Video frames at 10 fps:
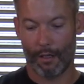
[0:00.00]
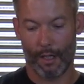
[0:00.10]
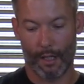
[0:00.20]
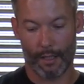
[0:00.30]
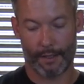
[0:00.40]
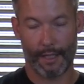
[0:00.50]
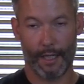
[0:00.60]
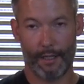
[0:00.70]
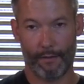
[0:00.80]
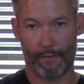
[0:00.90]

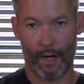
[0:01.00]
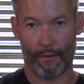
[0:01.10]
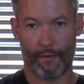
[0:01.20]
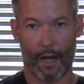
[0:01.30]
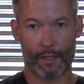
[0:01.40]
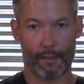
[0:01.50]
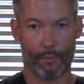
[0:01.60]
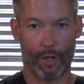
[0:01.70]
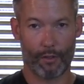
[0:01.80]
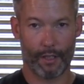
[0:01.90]
Did verify
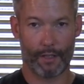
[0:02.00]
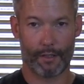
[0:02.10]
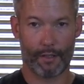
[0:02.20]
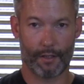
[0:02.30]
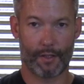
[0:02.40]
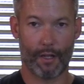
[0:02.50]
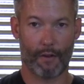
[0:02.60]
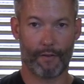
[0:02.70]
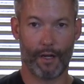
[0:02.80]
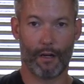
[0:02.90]
some long distance
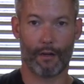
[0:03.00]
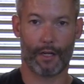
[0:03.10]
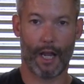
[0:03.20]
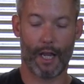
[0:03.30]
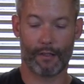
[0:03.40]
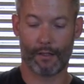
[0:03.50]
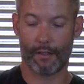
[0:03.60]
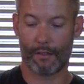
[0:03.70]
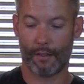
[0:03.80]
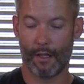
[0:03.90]
stuff here in
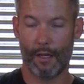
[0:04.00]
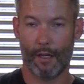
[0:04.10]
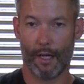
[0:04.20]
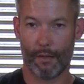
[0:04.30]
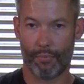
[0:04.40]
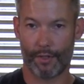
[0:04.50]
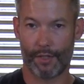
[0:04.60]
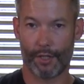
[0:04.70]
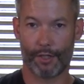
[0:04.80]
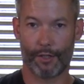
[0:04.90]
Kansas, and
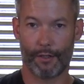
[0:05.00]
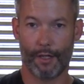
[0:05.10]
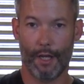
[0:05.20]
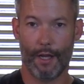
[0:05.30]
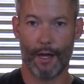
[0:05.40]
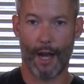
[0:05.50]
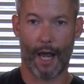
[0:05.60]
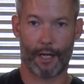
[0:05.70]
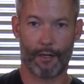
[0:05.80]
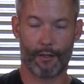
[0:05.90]
precision and
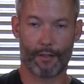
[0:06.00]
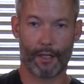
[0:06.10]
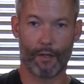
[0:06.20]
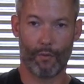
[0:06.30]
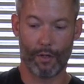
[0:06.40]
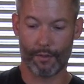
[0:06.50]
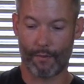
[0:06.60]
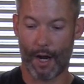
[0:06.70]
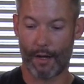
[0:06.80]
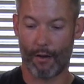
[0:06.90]
accuracy was
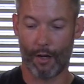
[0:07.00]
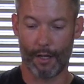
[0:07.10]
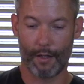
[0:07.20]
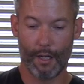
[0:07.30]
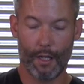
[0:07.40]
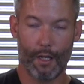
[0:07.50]
right on.